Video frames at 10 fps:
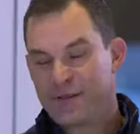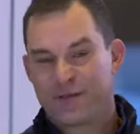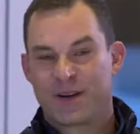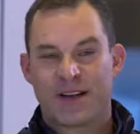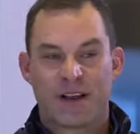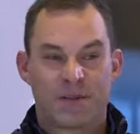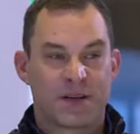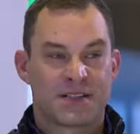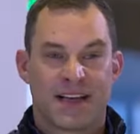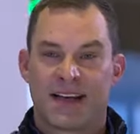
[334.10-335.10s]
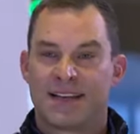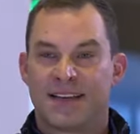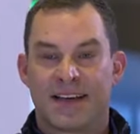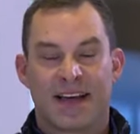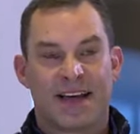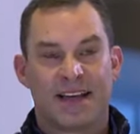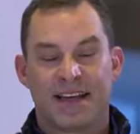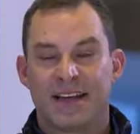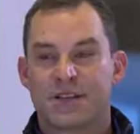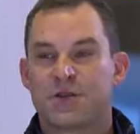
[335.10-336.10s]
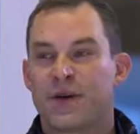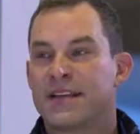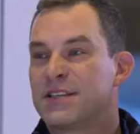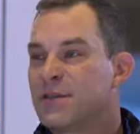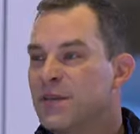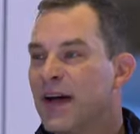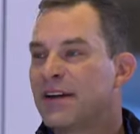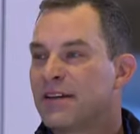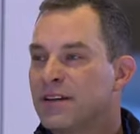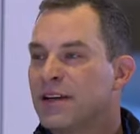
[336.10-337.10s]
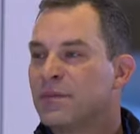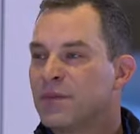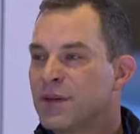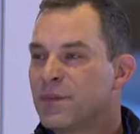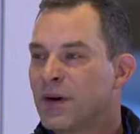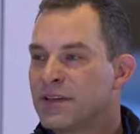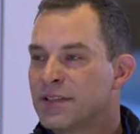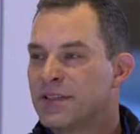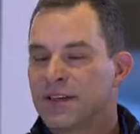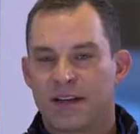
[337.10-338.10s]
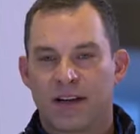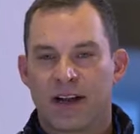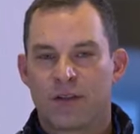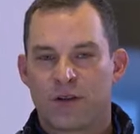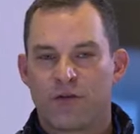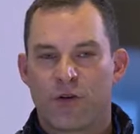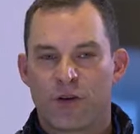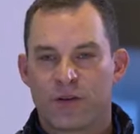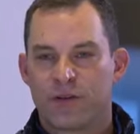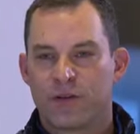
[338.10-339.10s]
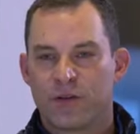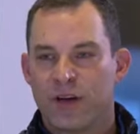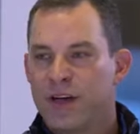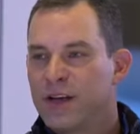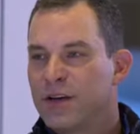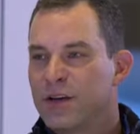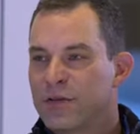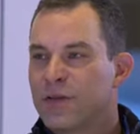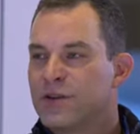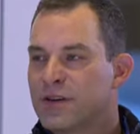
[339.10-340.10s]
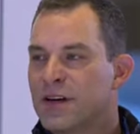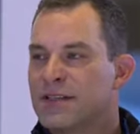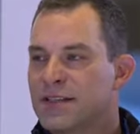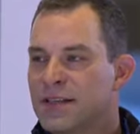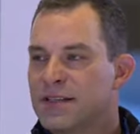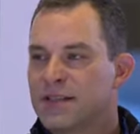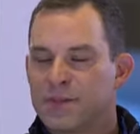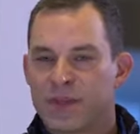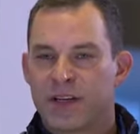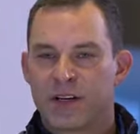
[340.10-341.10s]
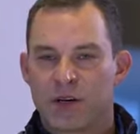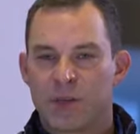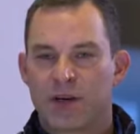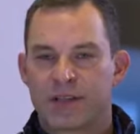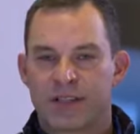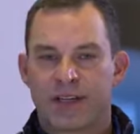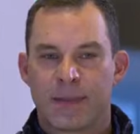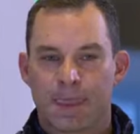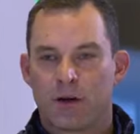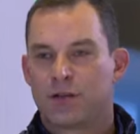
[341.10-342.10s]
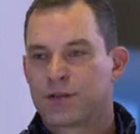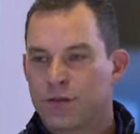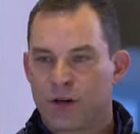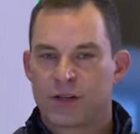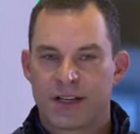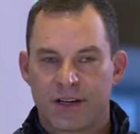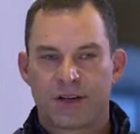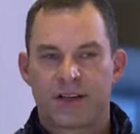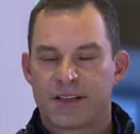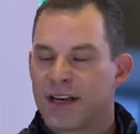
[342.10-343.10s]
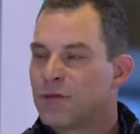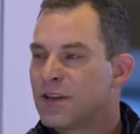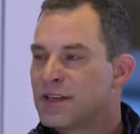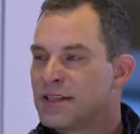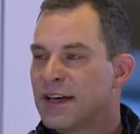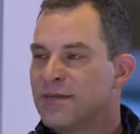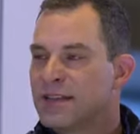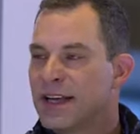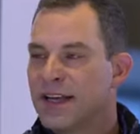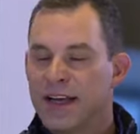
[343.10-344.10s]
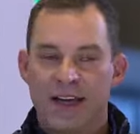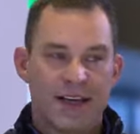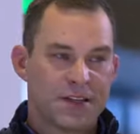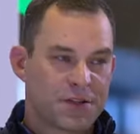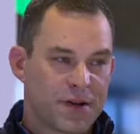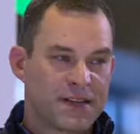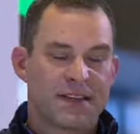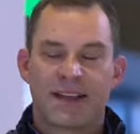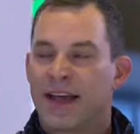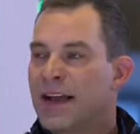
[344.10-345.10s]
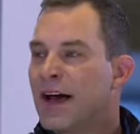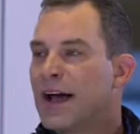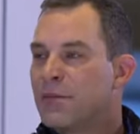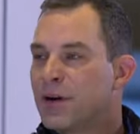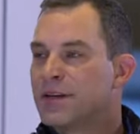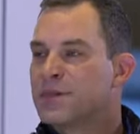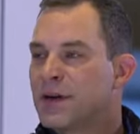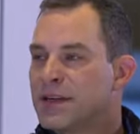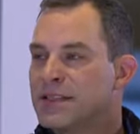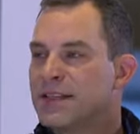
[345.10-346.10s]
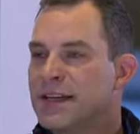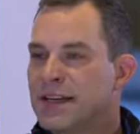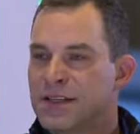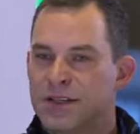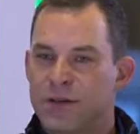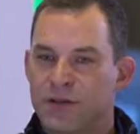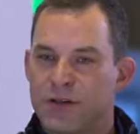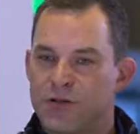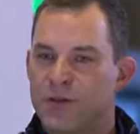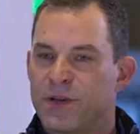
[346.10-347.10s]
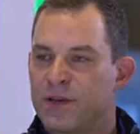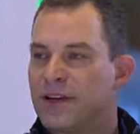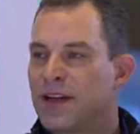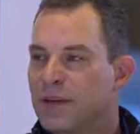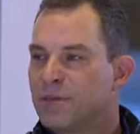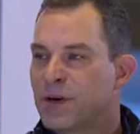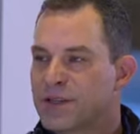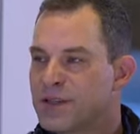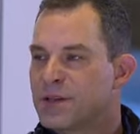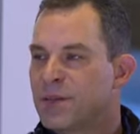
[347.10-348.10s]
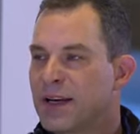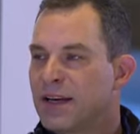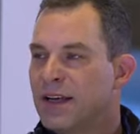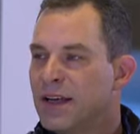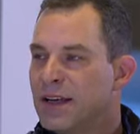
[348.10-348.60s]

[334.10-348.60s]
you for bringing it up, because I got to tell you, it is great to be back here in person. And I look forward to future SCs and being here in person, and also those that couldn't attend with us live today. It's great that they had a hybrid experience, that they could still contribute and participate